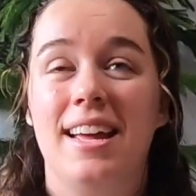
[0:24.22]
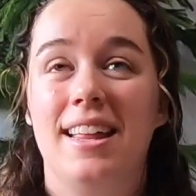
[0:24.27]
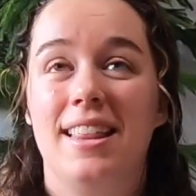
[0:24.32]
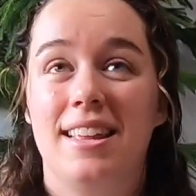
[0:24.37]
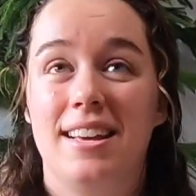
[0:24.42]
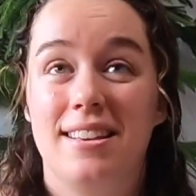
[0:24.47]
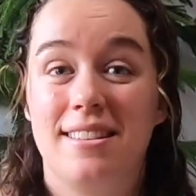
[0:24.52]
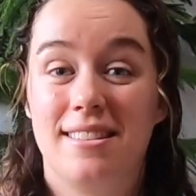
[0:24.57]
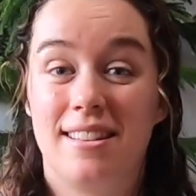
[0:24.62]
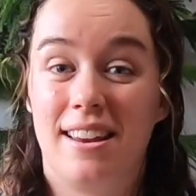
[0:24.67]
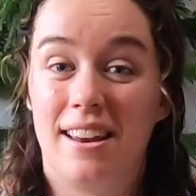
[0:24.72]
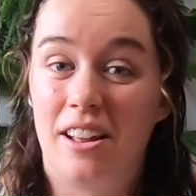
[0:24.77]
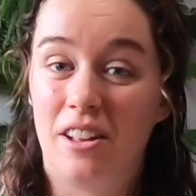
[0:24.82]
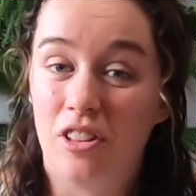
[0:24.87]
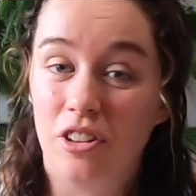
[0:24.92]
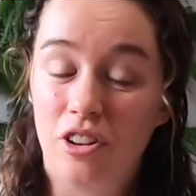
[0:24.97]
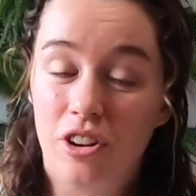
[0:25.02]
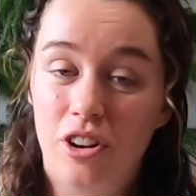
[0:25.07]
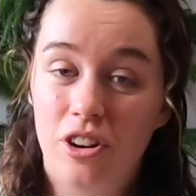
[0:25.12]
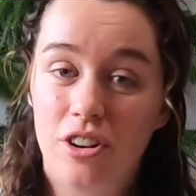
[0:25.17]
things that I
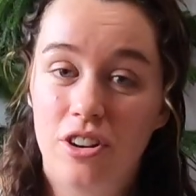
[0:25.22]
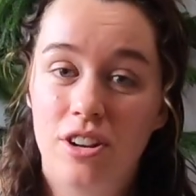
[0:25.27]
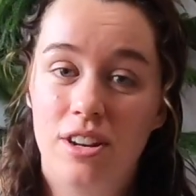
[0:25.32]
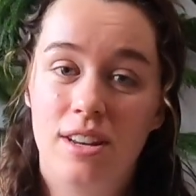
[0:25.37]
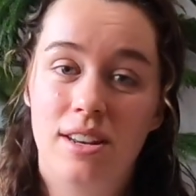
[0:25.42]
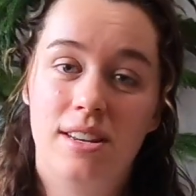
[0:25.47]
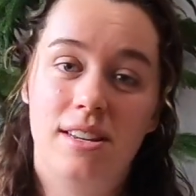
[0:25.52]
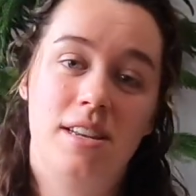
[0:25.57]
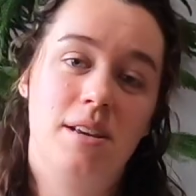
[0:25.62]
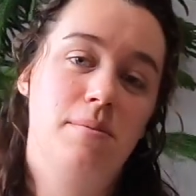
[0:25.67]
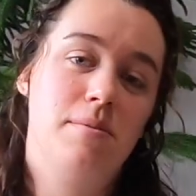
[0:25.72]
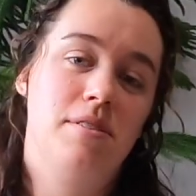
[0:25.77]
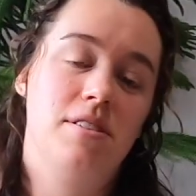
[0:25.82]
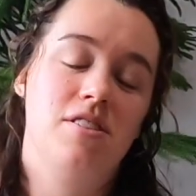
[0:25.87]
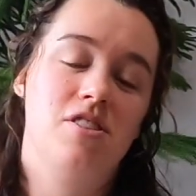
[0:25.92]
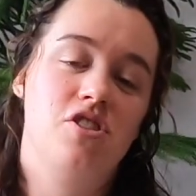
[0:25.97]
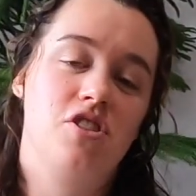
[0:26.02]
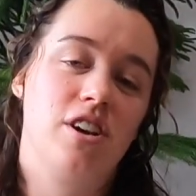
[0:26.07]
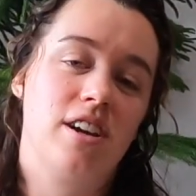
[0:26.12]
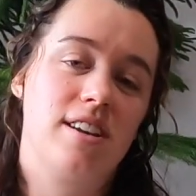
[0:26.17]
learned, tips
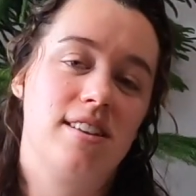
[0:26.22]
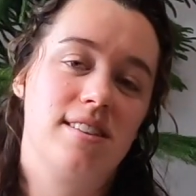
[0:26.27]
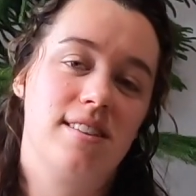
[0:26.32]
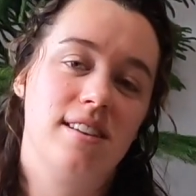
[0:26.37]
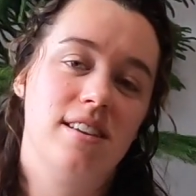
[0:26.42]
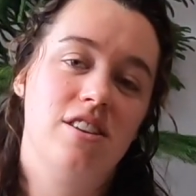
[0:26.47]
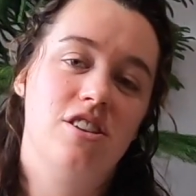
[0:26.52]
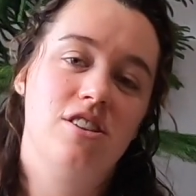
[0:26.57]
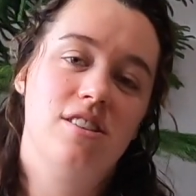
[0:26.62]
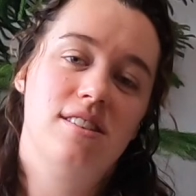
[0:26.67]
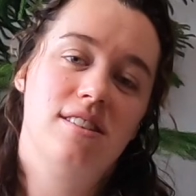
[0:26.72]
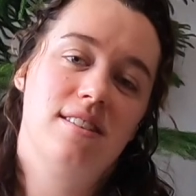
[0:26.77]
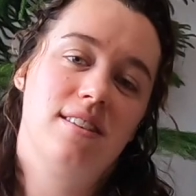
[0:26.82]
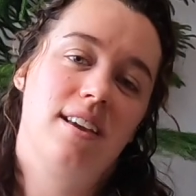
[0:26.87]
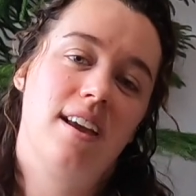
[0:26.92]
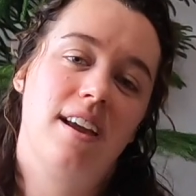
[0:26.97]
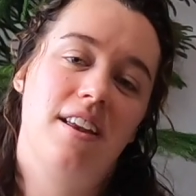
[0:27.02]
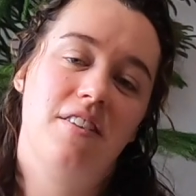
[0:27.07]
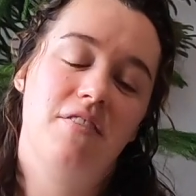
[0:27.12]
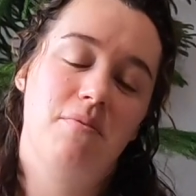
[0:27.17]
and tricks, and
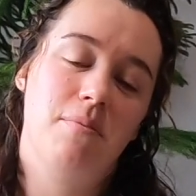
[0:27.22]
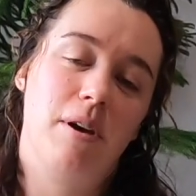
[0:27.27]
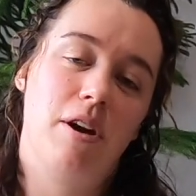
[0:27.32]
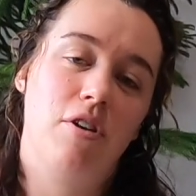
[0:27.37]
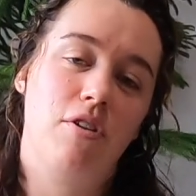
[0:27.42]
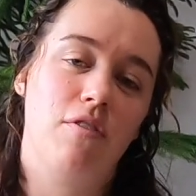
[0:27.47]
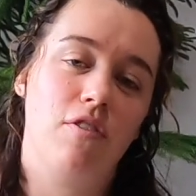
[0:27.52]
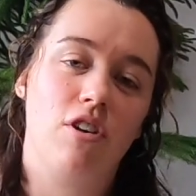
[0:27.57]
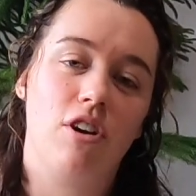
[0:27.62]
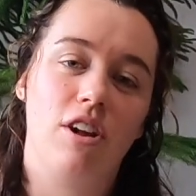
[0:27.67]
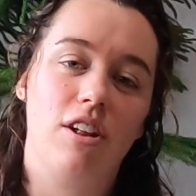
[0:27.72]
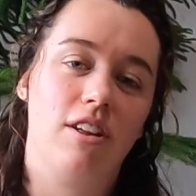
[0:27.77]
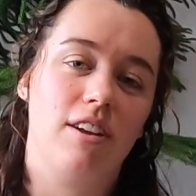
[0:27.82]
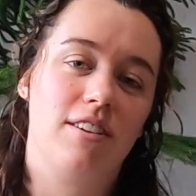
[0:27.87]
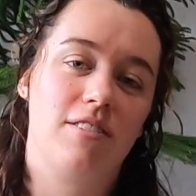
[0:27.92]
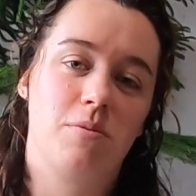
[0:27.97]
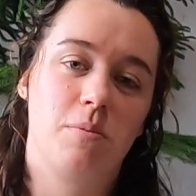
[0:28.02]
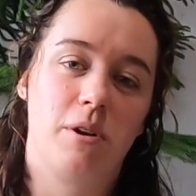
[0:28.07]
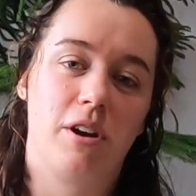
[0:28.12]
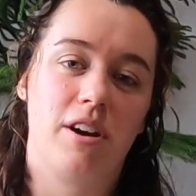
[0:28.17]
just kind of my overall
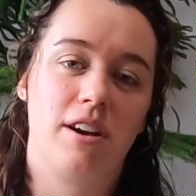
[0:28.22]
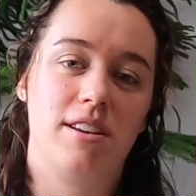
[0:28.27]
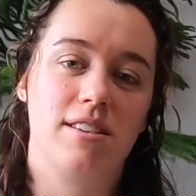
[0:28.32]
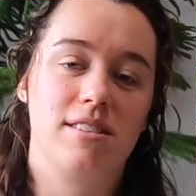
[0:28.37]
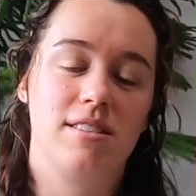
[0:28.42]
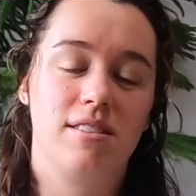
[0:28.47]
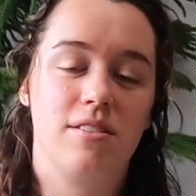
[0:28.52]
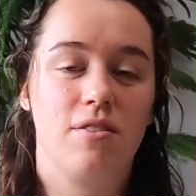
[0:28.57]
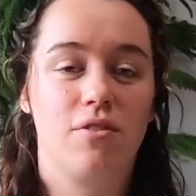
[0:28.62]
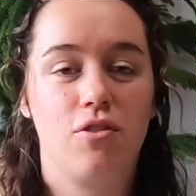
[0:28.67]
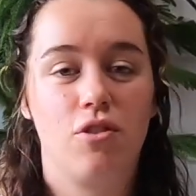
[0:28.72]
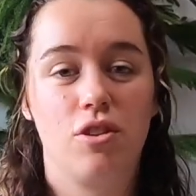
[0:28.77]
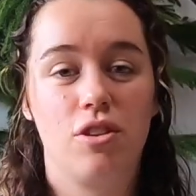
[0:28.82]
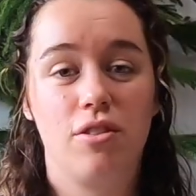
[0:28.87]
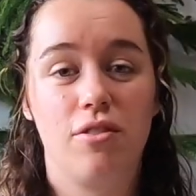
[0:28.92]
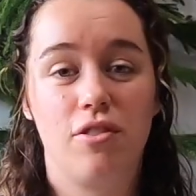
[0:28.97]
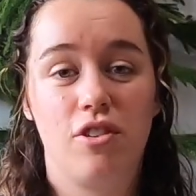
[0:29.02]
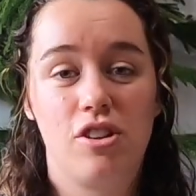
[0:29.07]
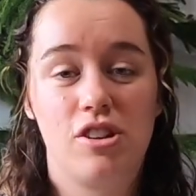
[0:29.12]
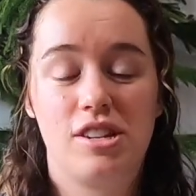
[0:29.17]
experience for the
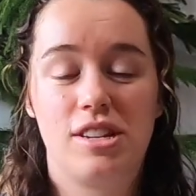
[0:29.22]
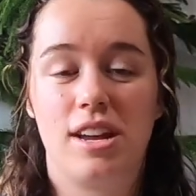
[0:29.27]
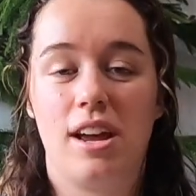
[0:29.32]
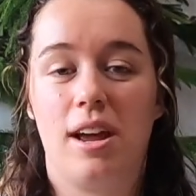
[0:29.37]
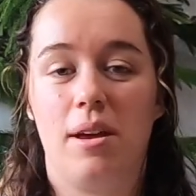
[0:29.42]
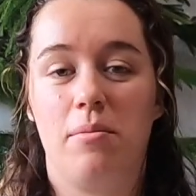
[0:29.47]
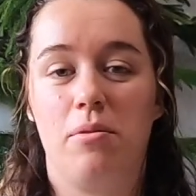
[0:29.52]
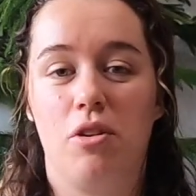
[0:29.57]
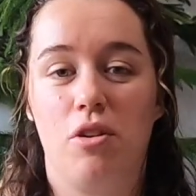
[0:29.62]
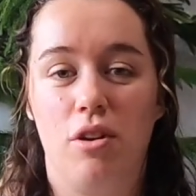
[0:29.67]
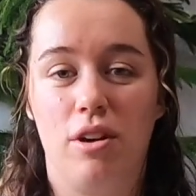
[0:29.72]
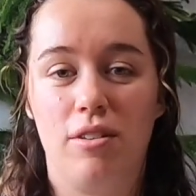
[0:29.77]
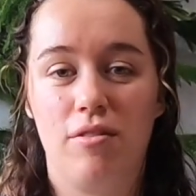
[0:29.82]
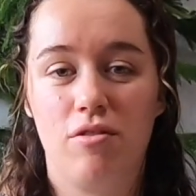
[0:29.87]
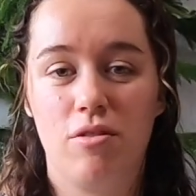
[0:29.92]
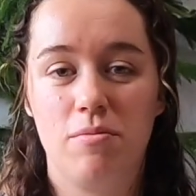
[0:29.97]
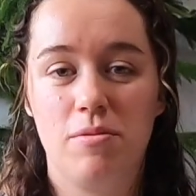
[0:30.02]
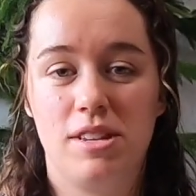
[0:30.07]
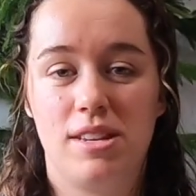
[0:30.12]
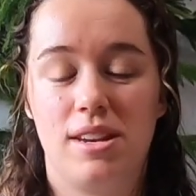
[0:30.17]
first time growing
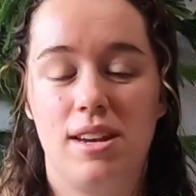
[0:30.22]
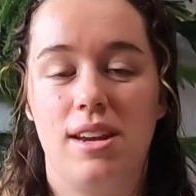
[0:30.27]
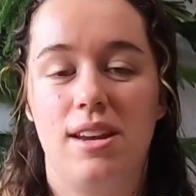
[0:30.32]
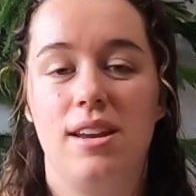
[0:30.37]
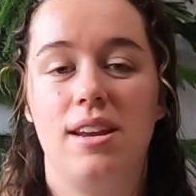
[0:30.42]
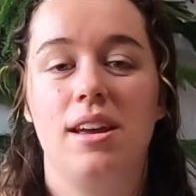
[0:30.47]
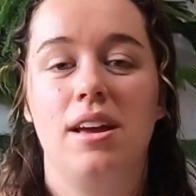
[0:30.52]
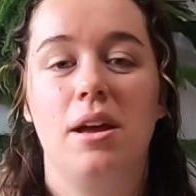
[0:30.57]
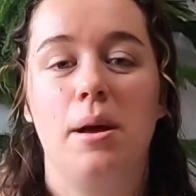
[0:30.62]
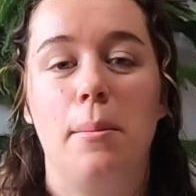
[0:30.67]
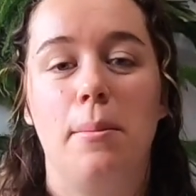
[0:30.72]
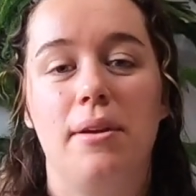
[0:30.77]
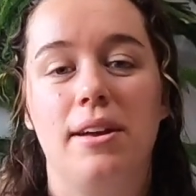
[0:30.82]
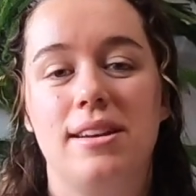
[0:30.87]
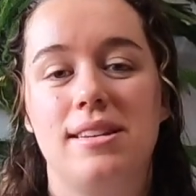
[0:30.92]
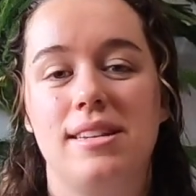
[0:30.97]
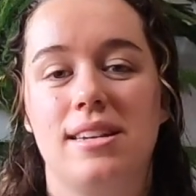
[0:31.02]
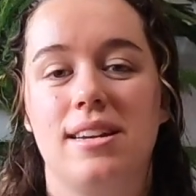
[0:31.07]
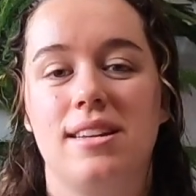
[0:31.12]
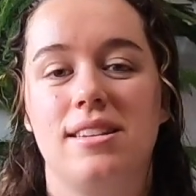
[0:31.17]
from seed,
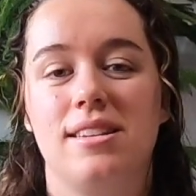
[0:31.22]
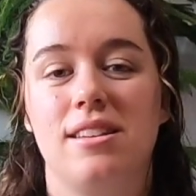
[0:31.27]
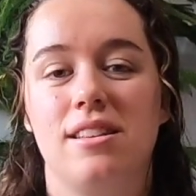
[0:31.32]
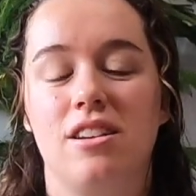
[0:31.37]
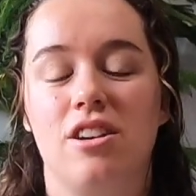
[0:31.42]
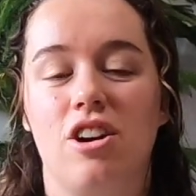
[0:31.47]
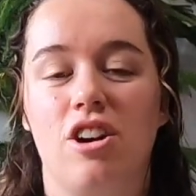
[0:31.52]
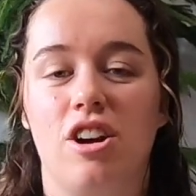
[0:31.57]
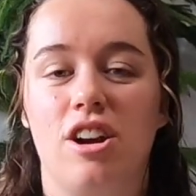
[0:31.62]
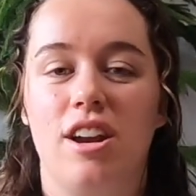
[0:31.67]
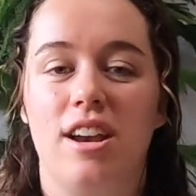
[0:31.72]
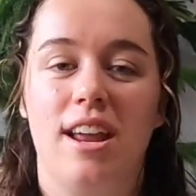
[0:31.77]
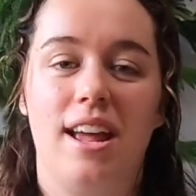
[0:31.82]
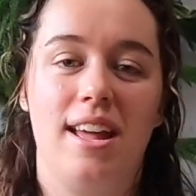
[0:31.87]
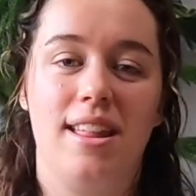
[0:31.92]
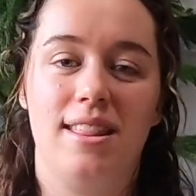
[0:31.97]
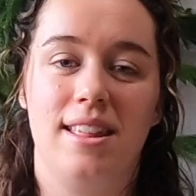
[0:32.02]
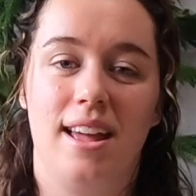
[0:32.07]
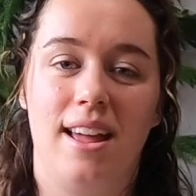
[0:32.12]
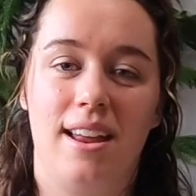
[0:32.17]
planting it into the garden,
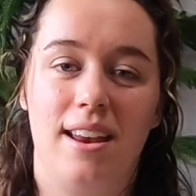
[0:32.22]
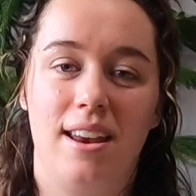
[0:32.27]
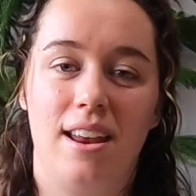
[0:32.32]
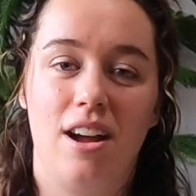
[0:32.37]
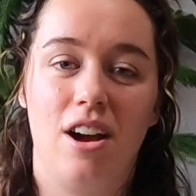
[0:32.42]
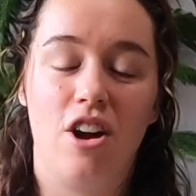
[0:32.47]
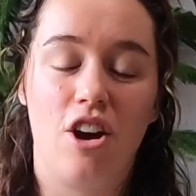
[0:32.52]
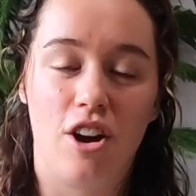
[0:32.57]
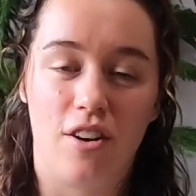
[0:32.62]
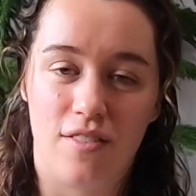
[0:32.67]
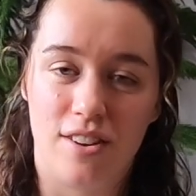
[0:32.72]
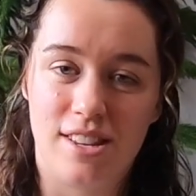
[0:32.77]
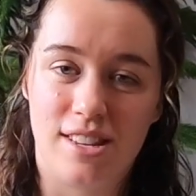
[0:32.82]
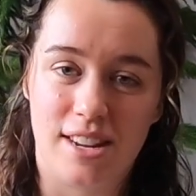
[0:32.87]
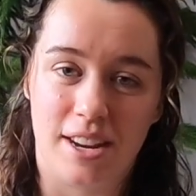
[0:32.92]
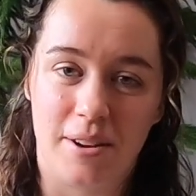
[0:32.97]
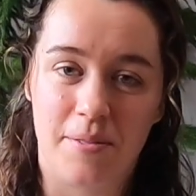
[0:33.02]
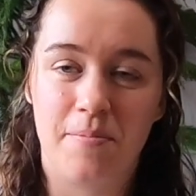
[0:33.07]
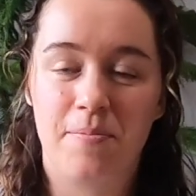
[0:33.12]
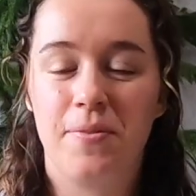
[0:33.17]
and then
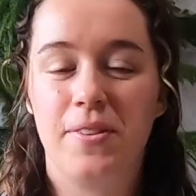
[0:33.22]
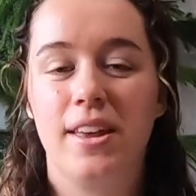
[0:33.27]
harvesting.